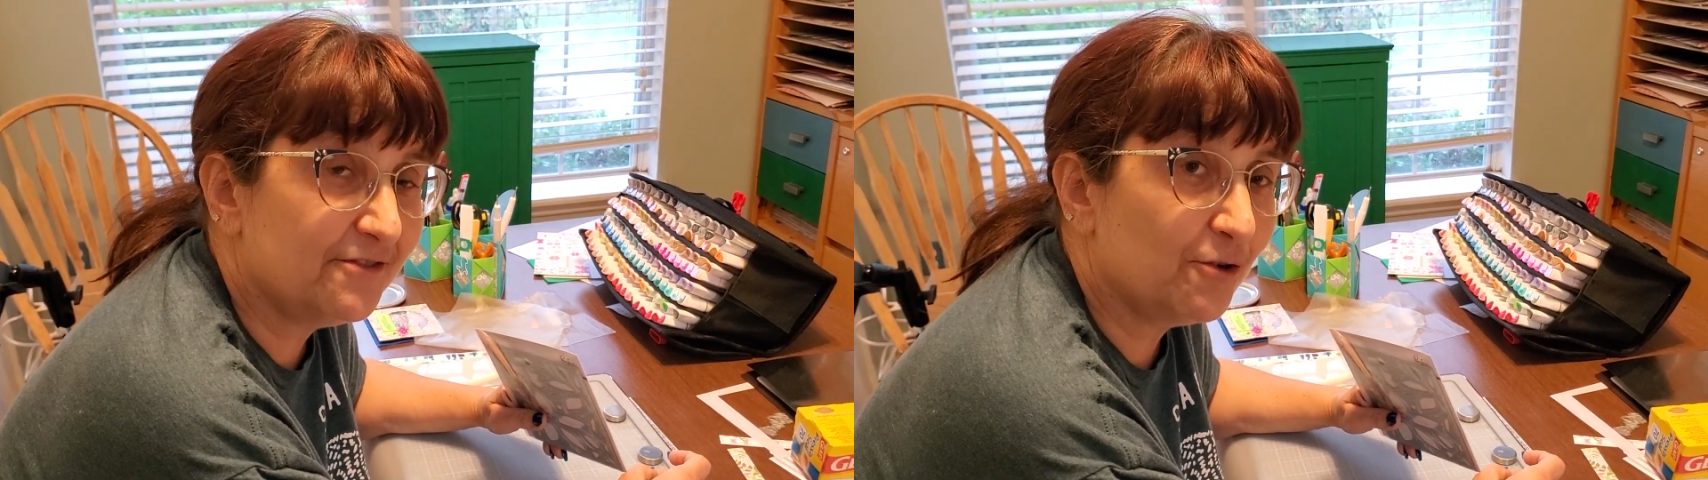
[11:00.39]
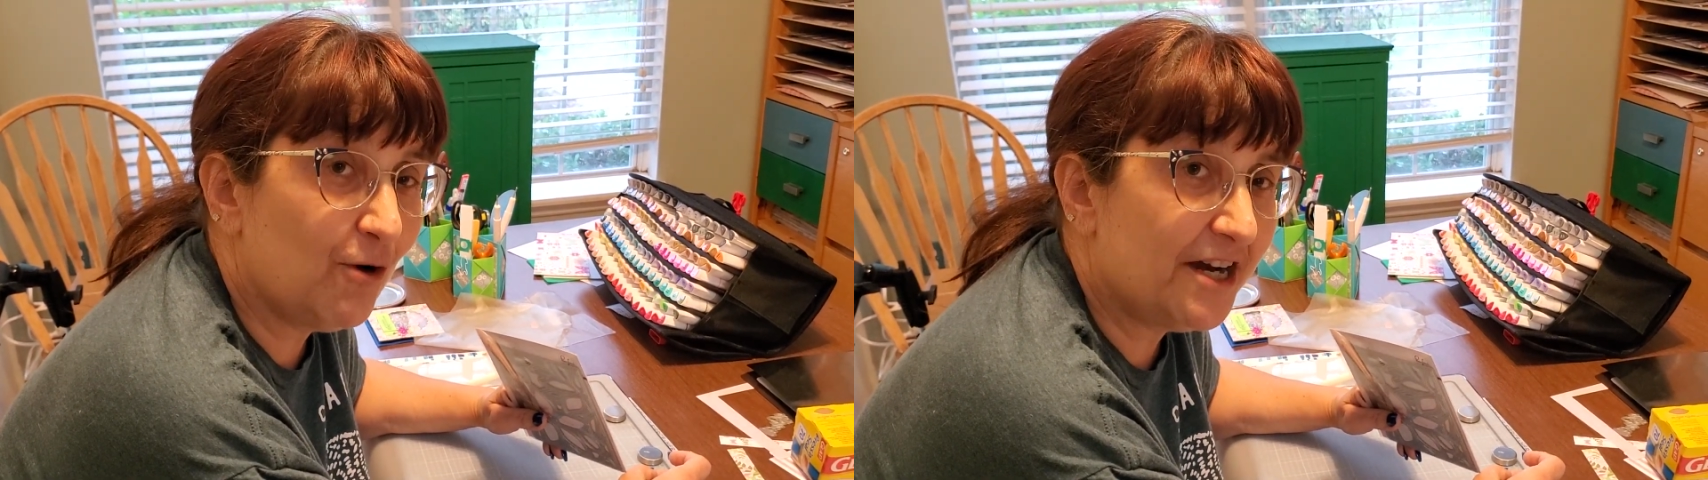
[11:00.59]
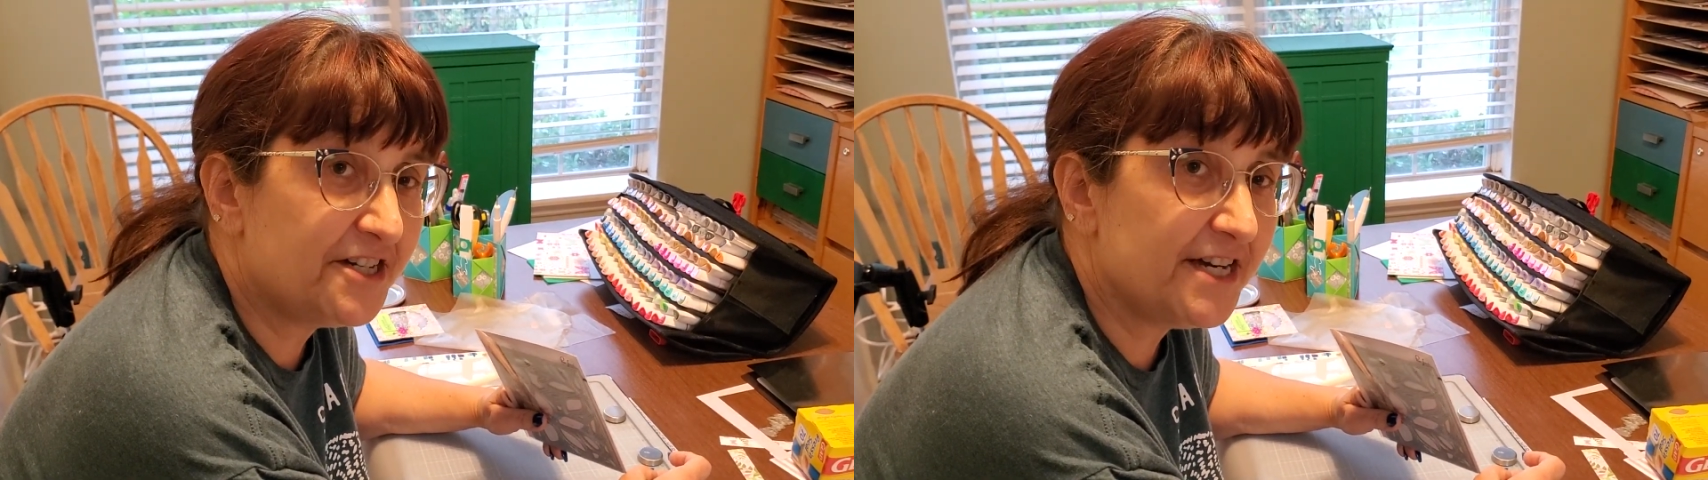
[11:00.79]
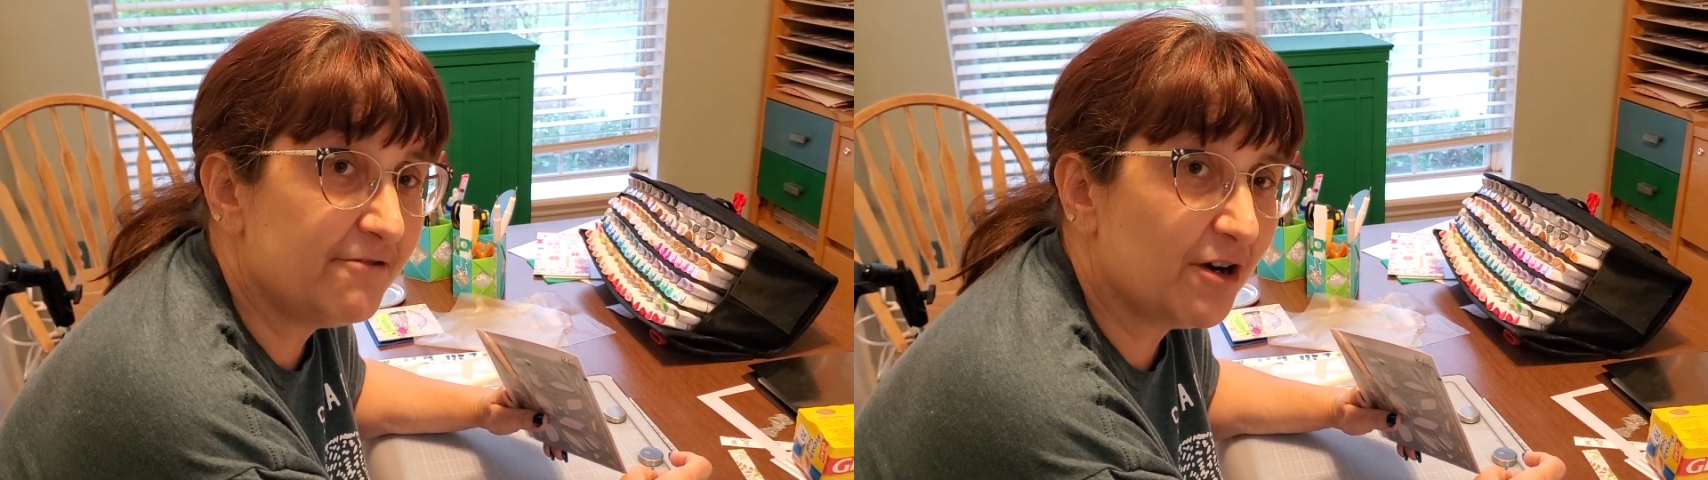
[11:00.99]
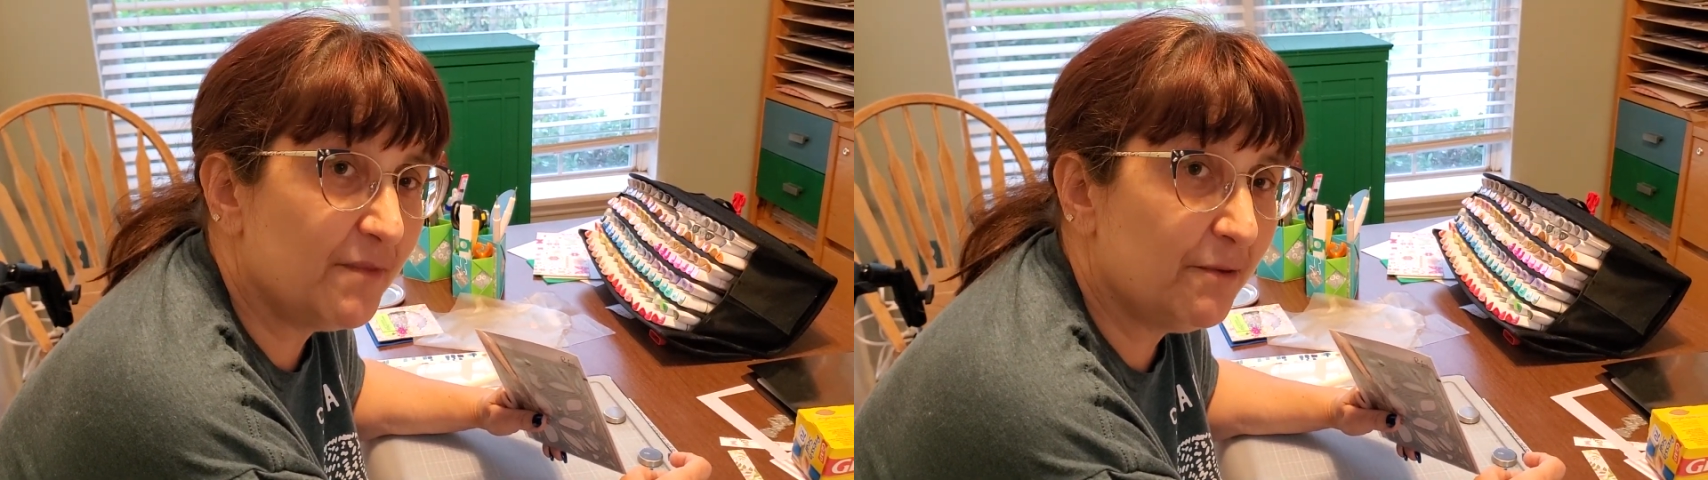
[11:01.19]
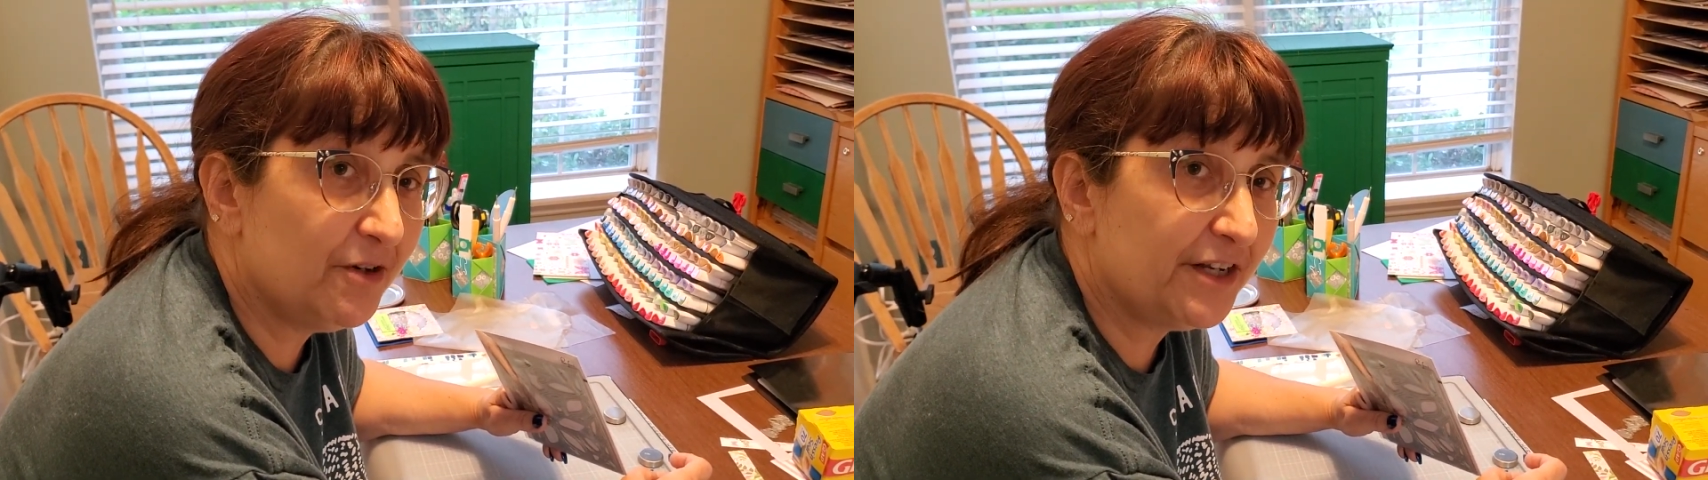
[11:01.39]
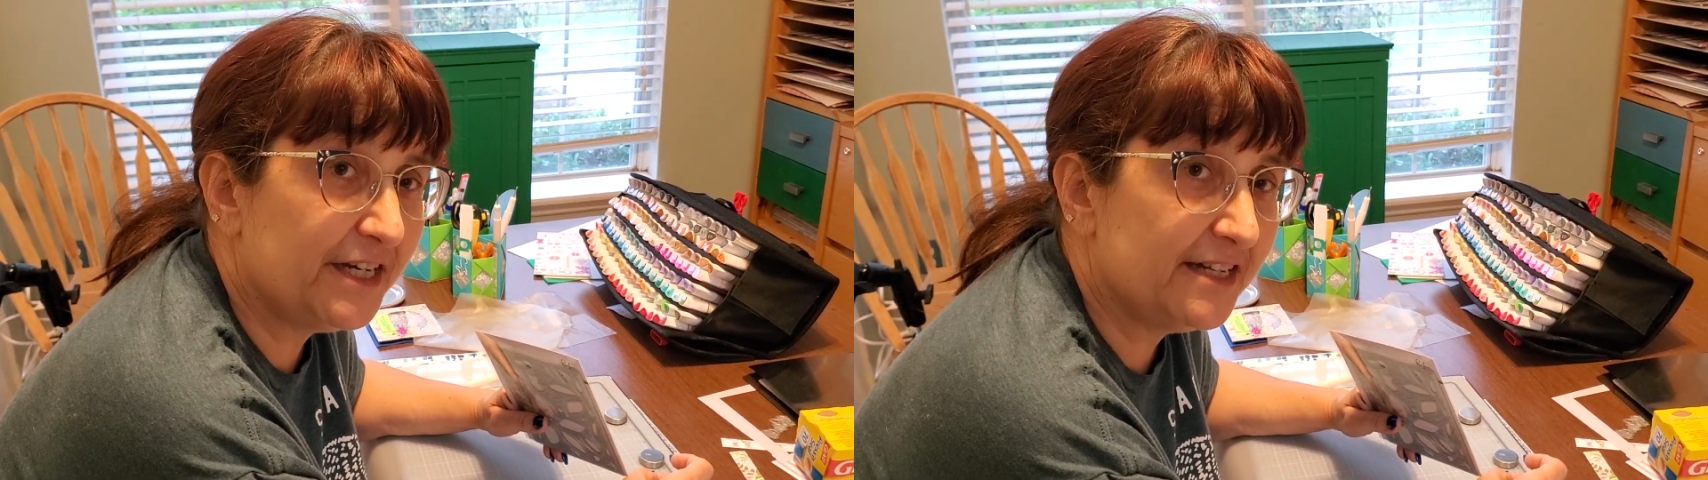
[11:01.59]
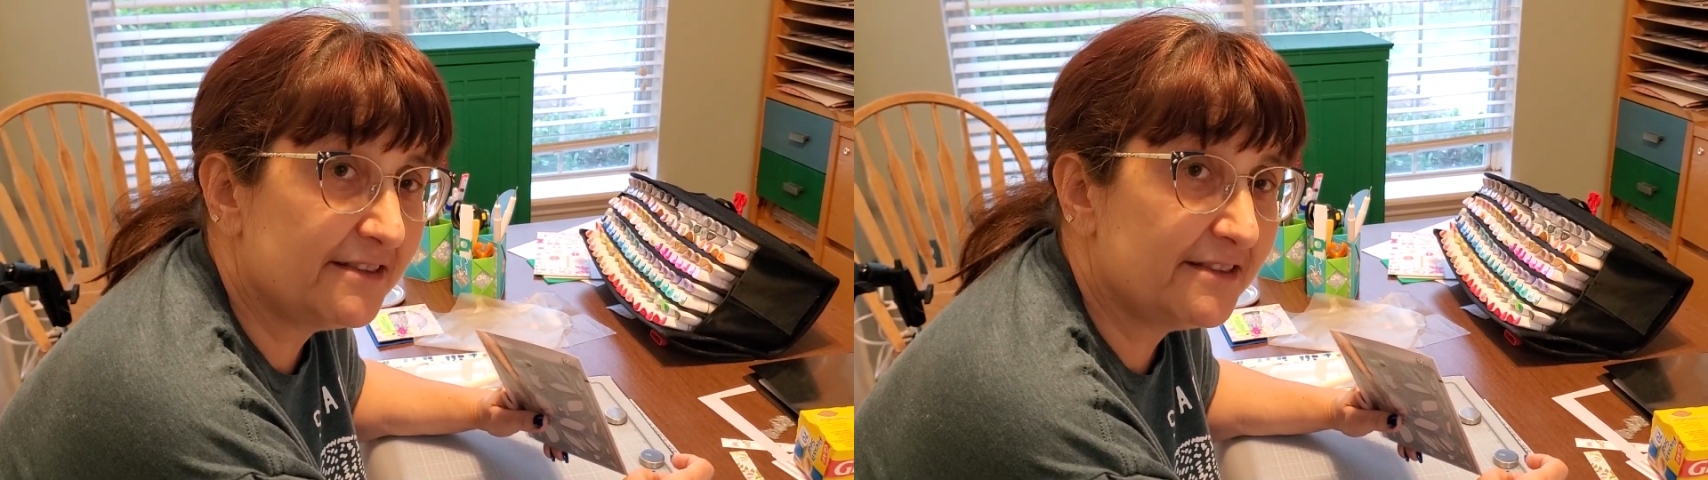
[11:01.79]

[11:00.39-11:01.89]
for watching. Remember to hit